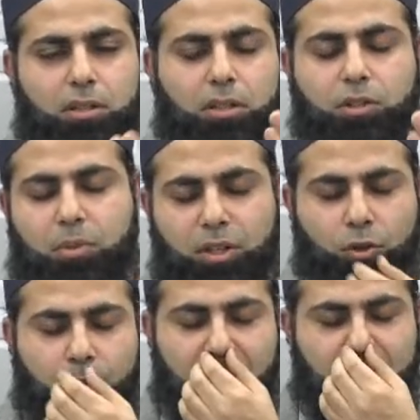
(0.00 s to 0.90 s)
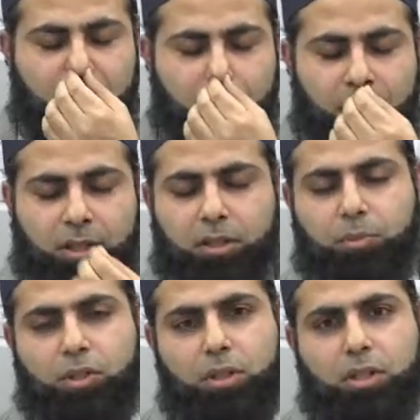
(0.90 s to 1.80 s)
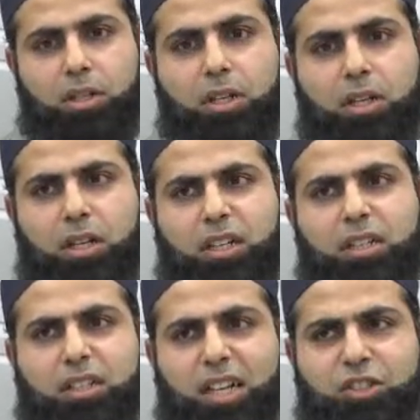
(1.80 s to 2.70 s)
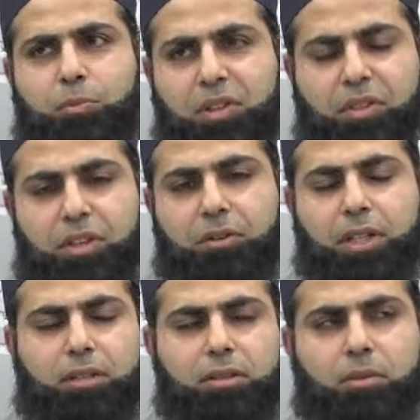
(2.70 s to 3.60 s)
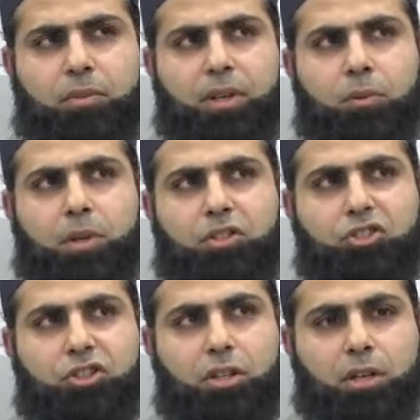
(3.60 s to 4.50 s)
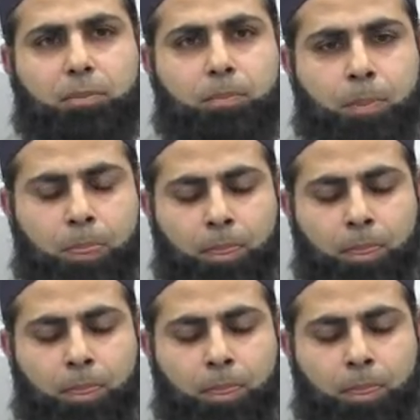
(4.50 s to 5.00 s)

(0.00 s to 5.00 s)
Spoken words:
you might know better than me, but attachment theory is something which, so